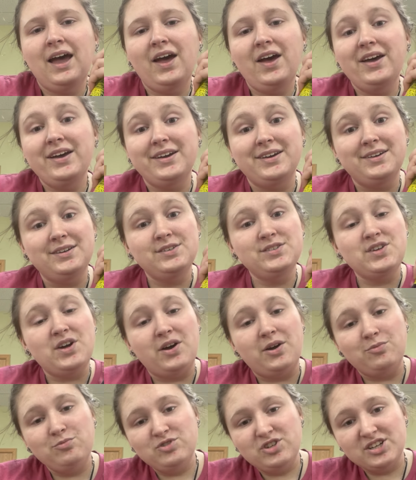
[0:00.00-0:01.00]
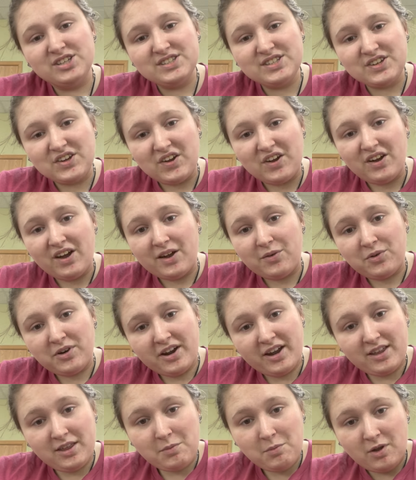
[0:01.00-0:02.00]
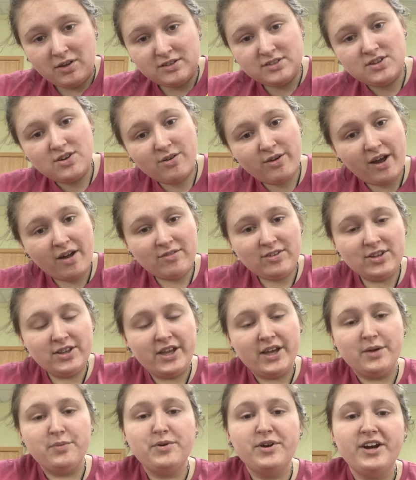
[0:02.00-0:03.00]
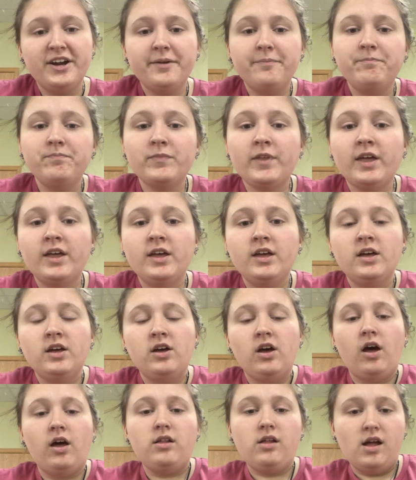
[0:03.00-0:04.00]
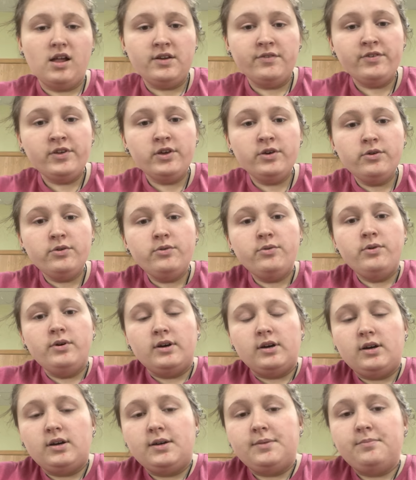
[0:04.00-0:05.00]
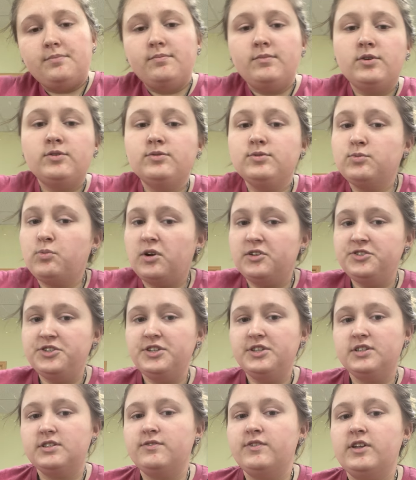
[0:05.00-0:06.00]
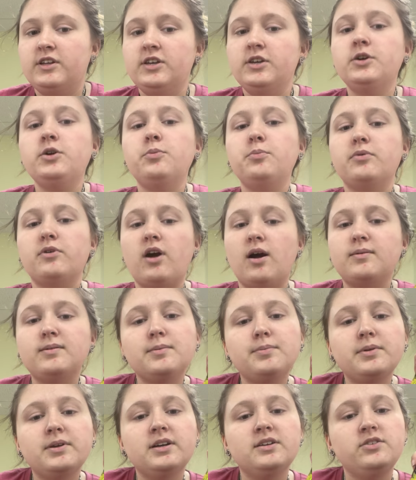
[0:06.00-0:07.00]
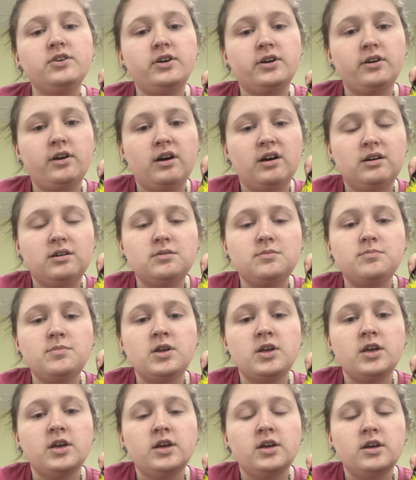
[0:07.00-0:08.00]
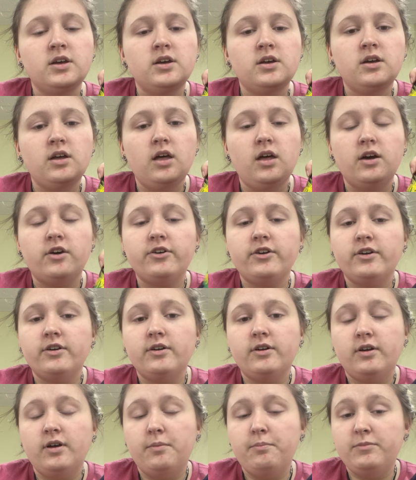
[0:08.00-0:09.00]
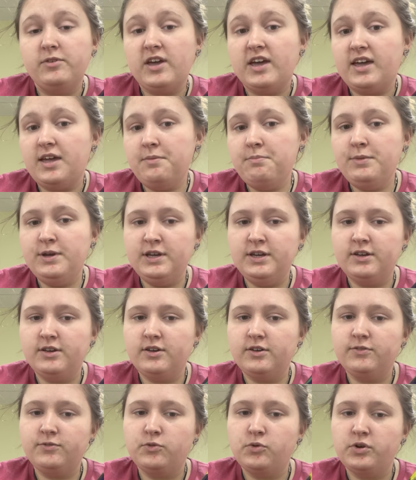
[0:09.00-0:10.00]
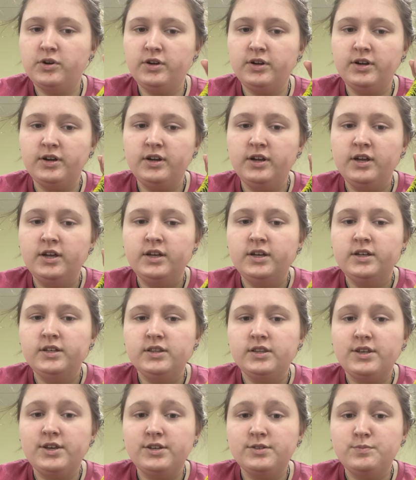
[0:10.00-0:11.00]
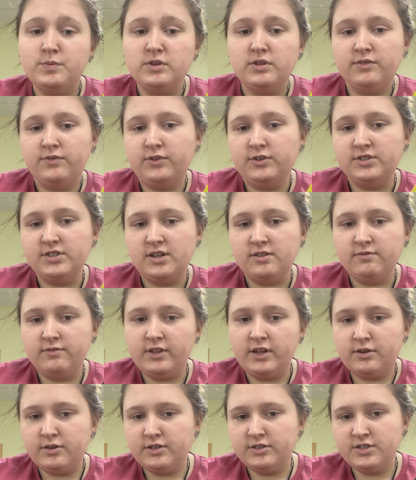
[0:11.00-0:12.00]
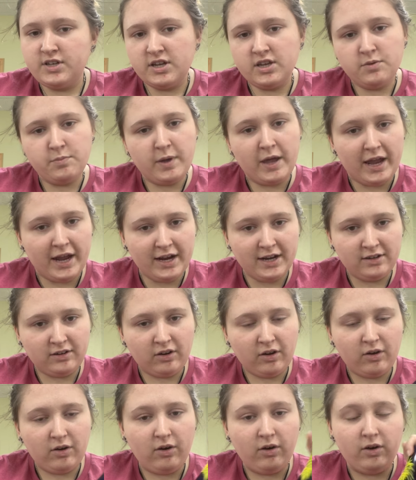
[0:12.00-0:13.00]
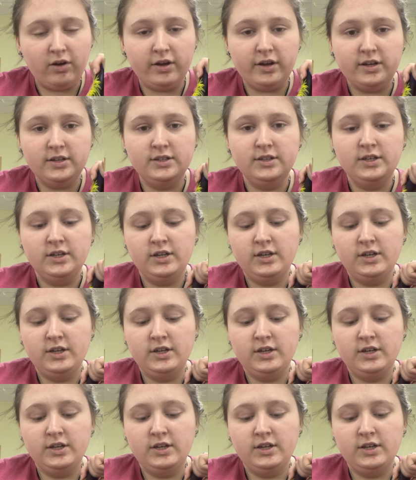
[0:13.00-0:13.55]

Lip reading: Hi, so I'm Jessica. I work at the Monmouth County Library. A lot of you who's watching this video probably took home a take and make for these beautiful sunflowers that you paint on